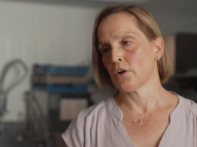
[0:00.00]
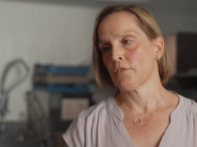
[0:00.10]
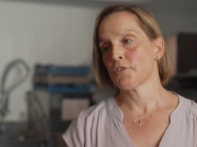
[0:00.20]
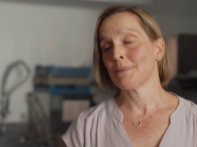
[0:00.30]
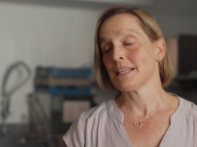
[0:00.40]

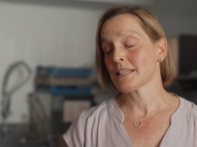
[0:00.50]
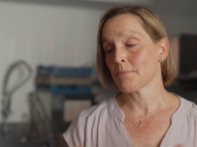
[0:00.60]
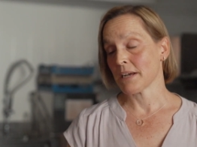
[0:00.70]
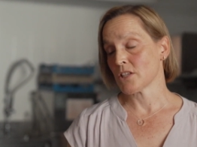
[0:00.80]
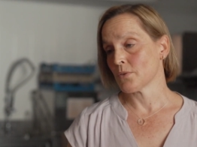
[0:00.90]
off, it means the
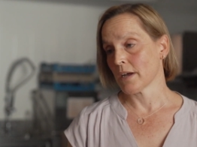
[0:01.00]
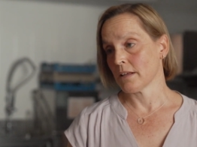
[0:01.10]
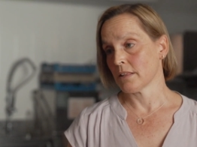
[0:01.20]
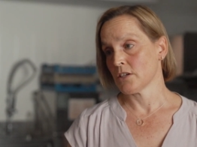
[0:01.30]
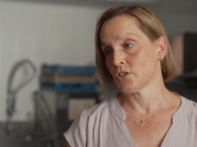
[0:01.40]
basal
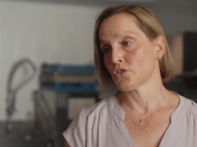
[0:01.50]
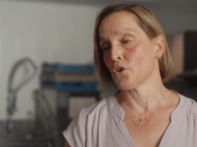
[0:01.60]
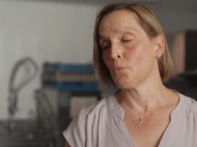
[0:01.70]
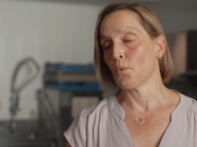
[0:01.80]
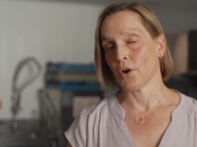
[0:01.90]
ganglia is
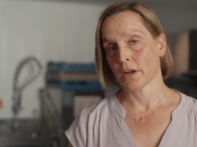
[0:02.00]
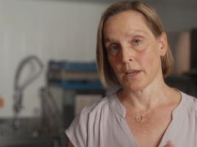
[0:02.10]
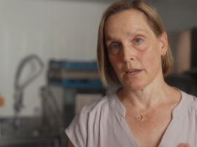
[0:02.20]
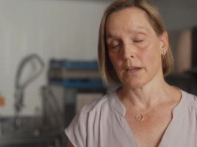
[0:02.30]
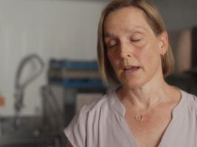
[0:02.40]
not
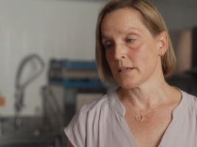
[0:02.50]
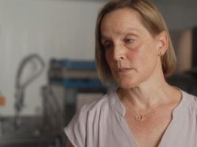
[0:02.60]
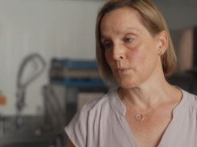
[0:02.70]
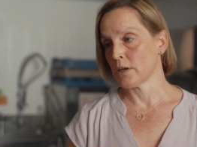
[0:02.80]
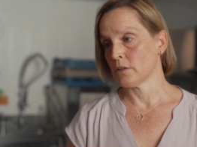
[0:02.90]
working as
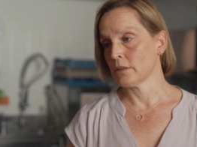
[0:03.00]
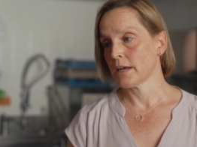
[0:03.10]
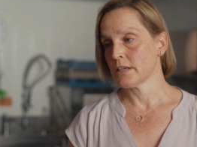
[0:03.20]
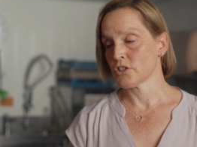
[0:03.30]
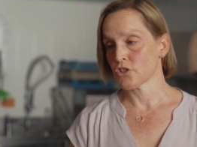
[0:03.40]
well
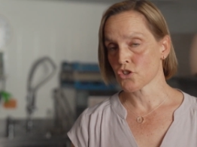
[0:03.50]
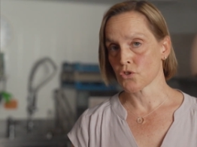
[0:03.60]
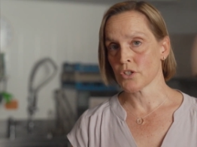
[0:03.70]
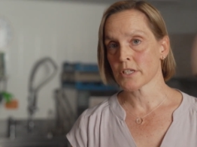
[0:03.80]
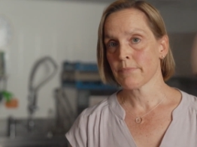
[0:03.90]
as it
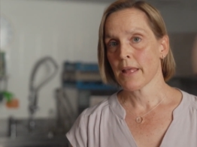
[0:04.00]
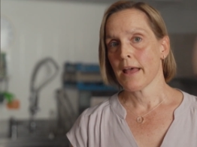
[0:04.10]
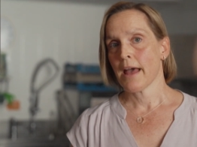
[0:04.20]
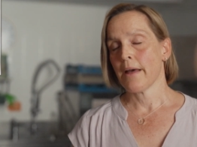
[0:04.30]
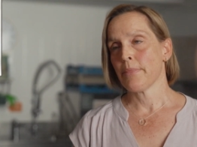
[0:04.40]
should.
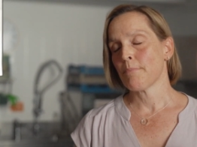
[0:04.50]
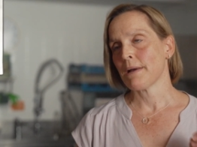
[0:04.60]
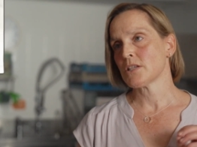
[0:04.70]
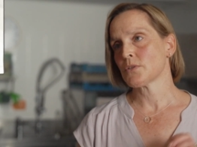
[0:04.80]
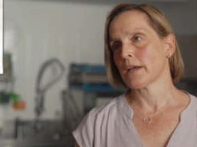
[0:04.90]
And the
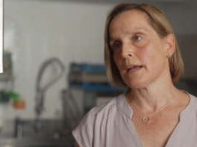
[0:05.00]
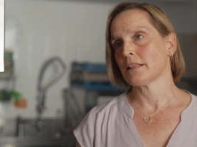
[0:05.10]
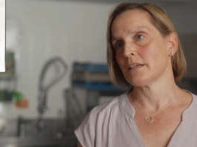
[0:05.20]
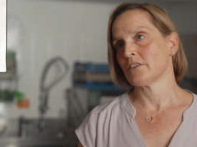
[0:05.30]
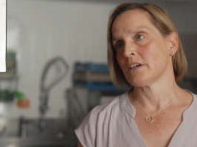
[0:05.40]
basal
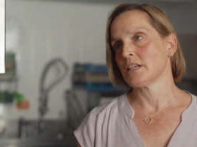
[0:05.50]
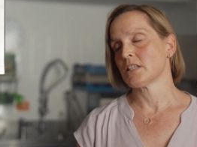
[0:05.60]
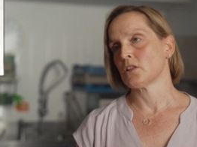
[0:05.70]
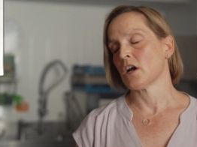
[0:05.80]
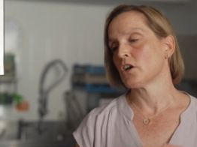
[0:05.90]
ganglia
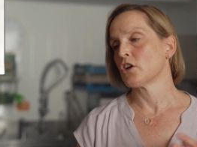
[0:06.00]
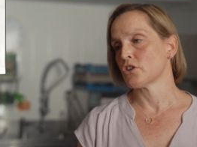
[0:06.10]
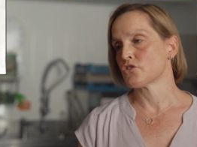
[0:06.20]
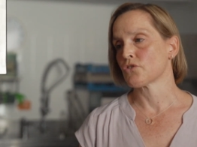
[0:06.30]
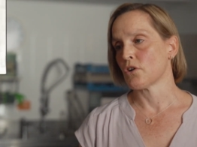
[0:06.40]
is like a
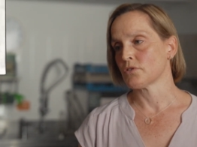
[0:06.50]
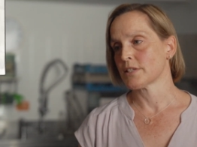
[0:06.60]
control